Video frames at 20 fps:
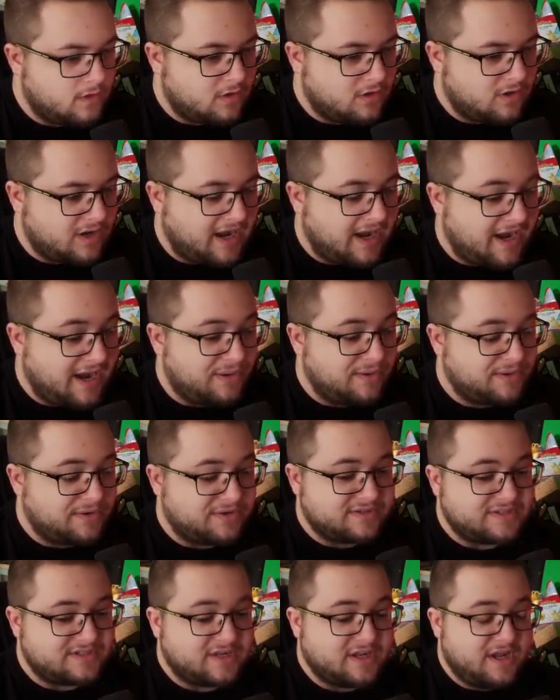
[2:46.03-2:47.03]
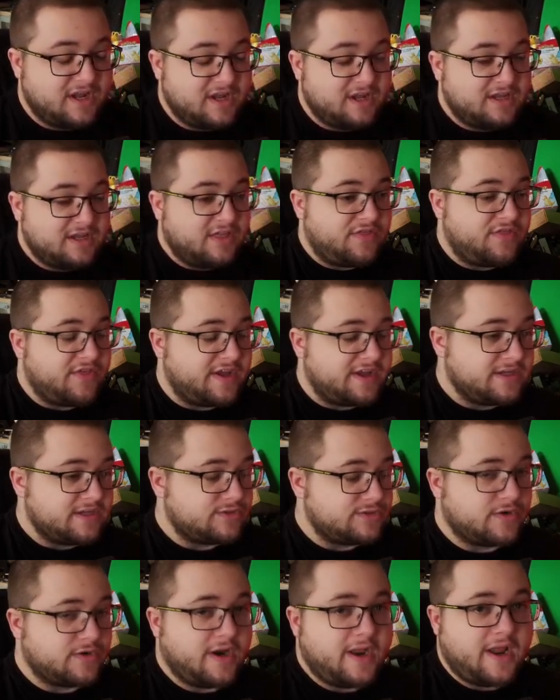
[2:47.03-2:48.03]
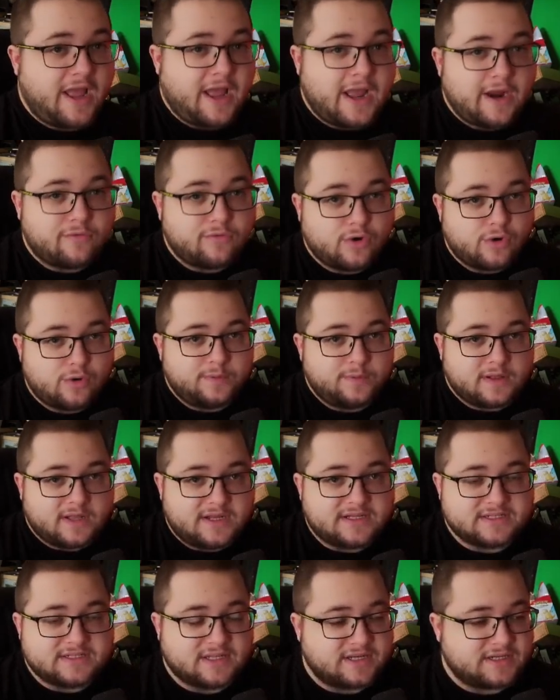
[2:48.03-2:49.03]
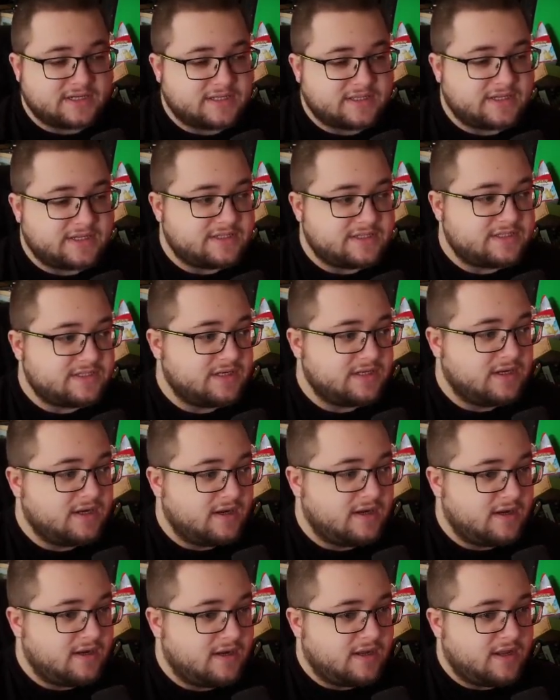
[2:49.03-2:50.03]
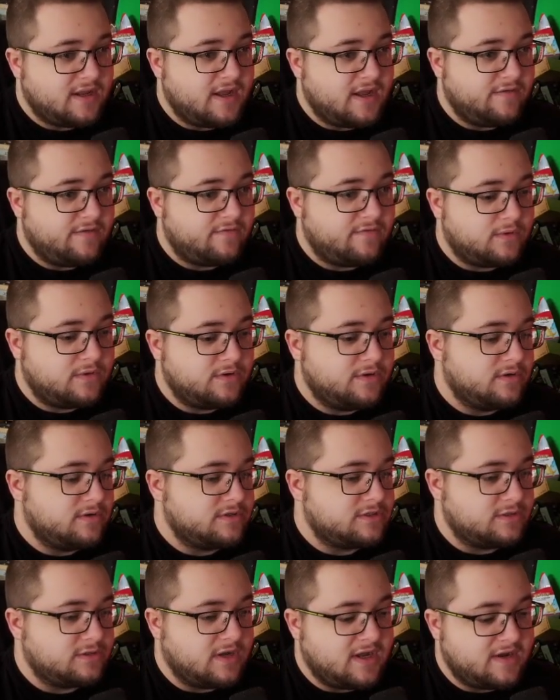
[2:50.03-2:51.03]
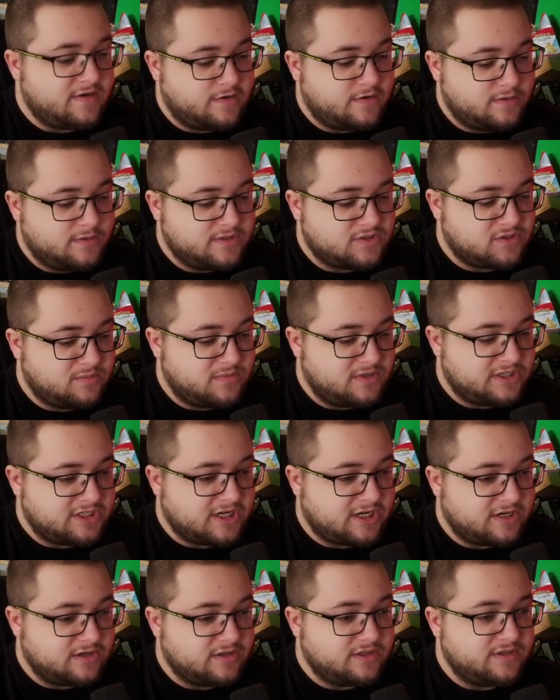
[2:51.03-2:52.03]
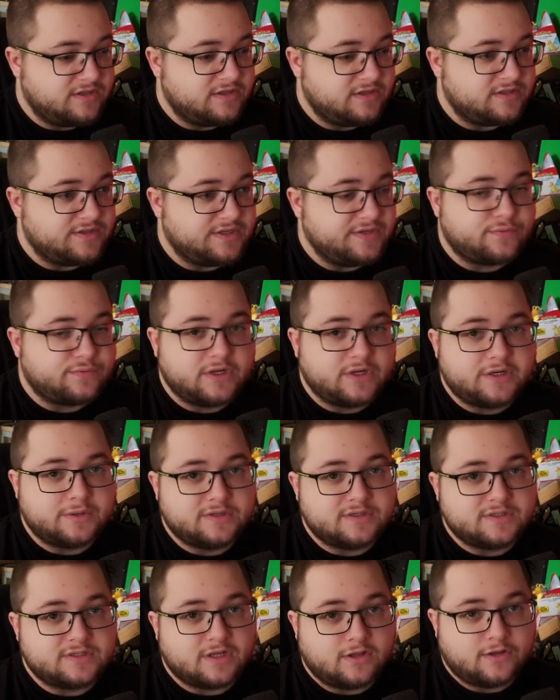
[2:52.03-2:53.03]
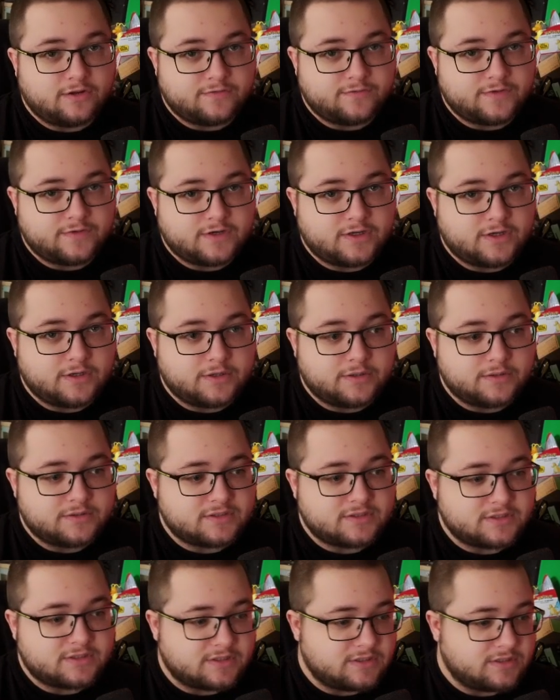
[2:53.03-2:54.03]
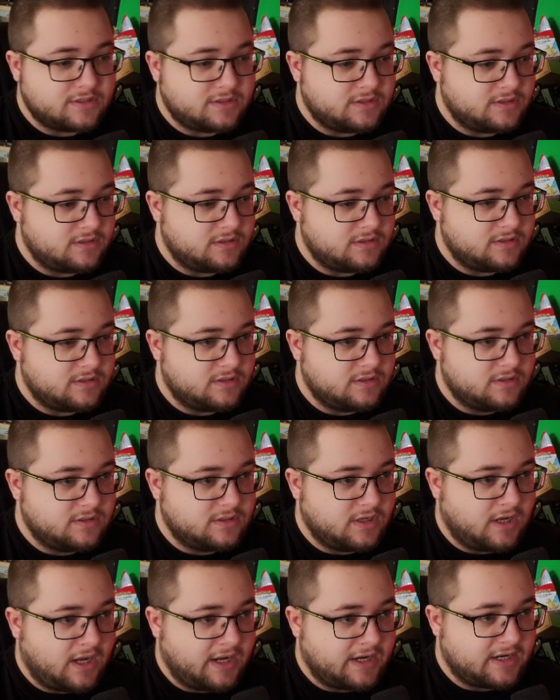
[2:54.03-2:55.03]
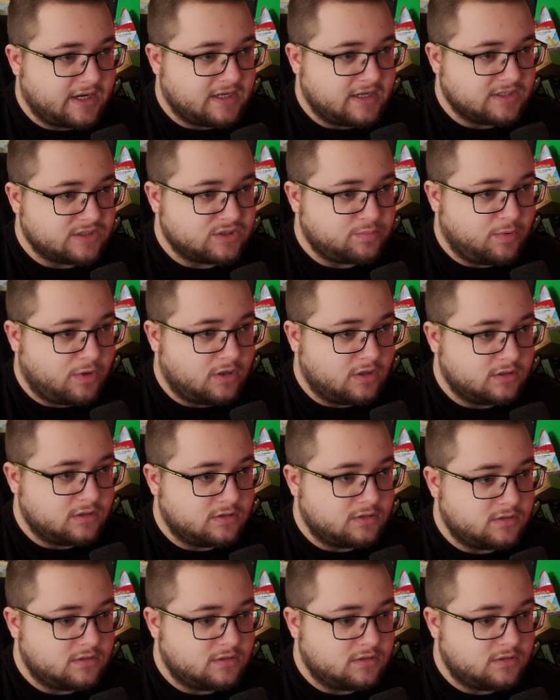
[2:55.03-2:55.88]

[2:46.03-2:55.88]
How does... The thing is, right, Aero plays like this. Everyone knows who Aero is on my channel. He frequents a lot of videos. I can't spawn.